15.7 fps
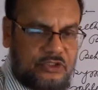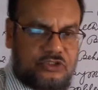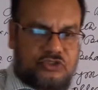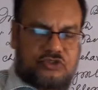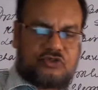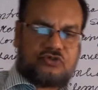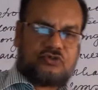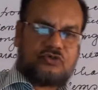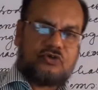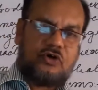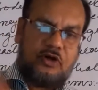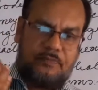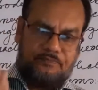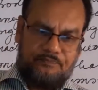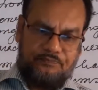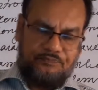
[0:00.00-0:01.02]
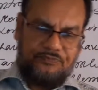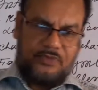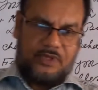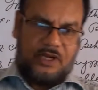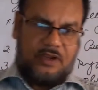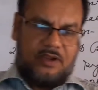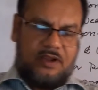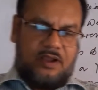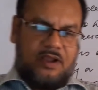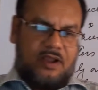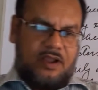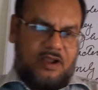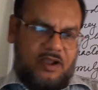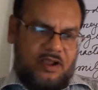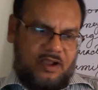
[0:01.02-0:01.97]
So,
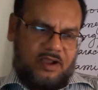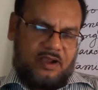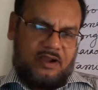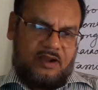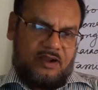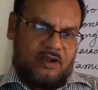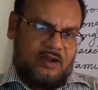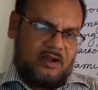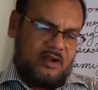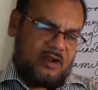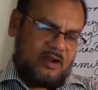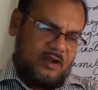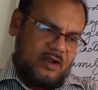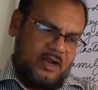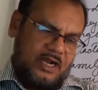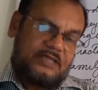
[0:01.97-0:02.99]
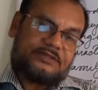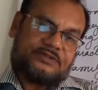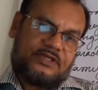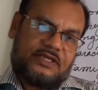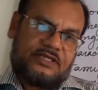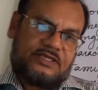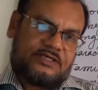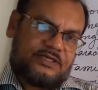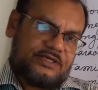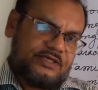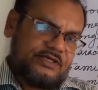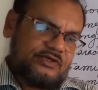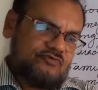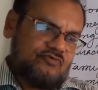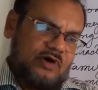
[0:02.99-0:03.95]
I think
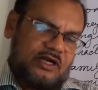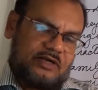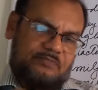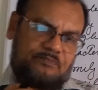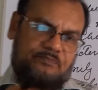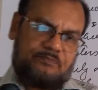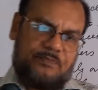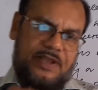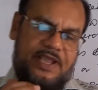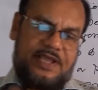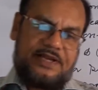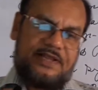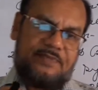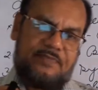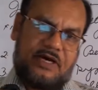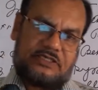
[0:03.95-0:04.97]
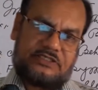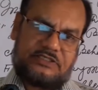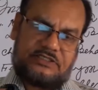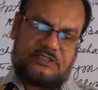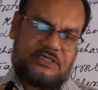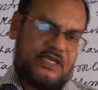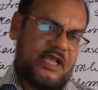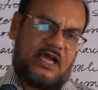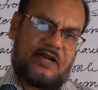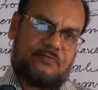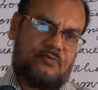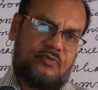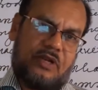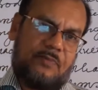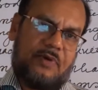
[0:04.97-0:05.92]
you are very much
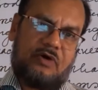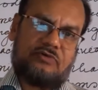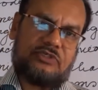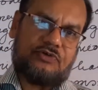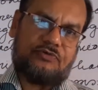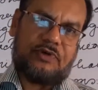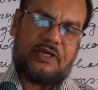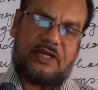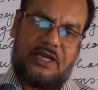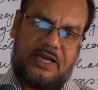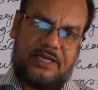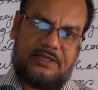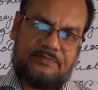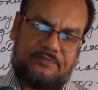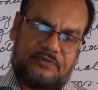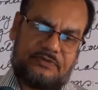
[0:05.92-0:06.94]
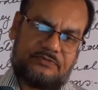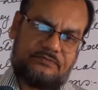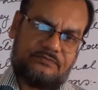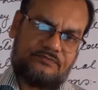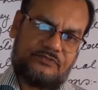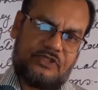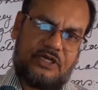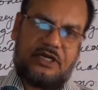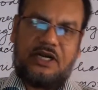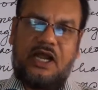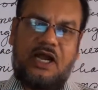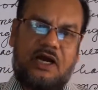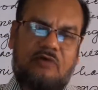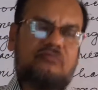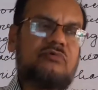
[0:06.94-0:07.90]
careful about your life. And
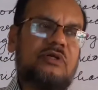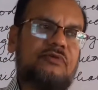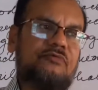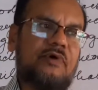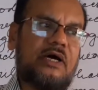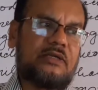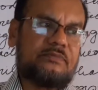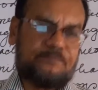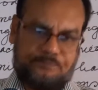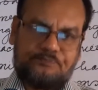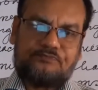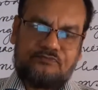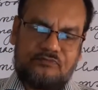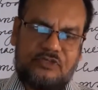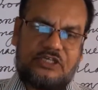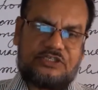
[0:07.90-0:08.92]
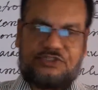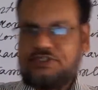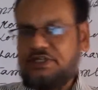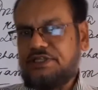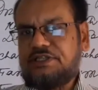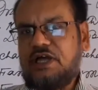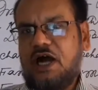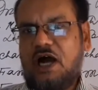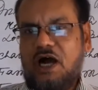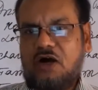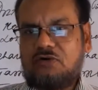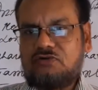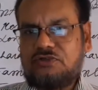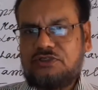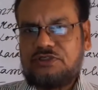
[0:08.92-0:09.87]
now you are stay in the
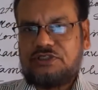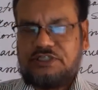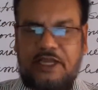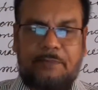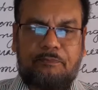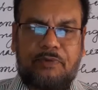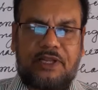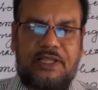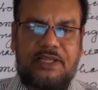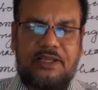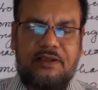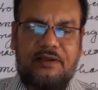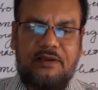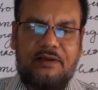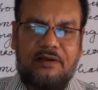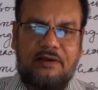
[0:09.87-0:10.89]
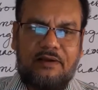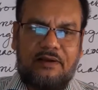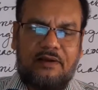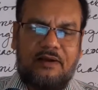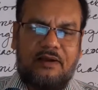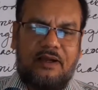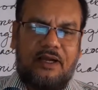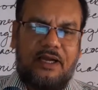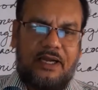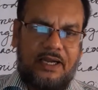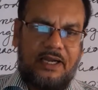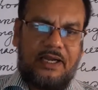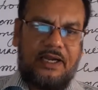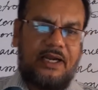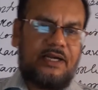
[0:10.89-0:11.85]
house safely
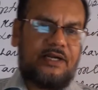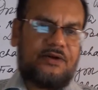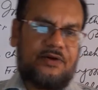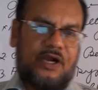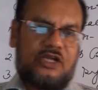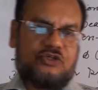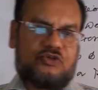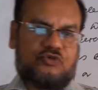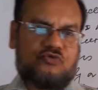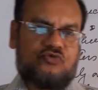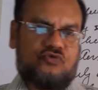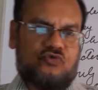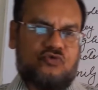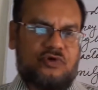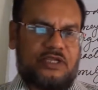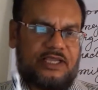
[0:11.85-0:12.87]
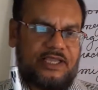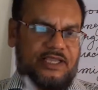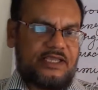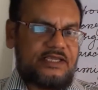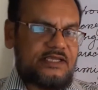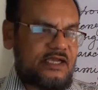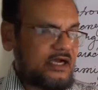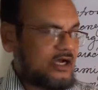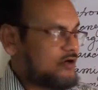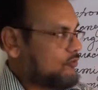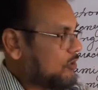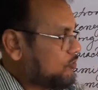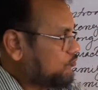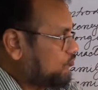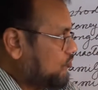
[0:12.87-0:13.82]
and try to hear
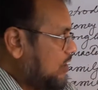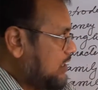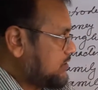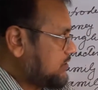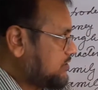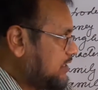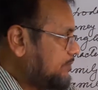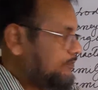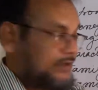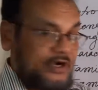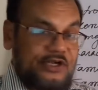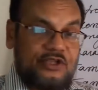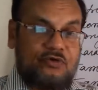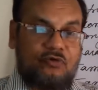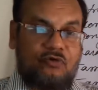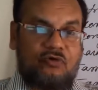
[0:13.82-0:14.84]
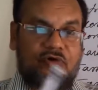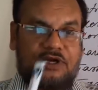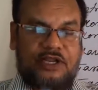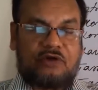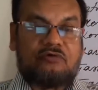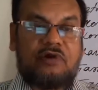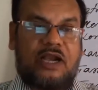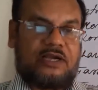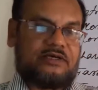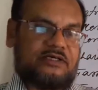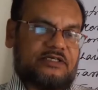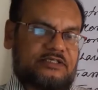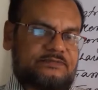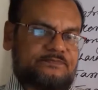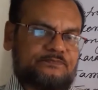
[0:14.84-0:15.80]
or watch the video
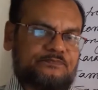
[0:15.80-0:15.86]
regularly.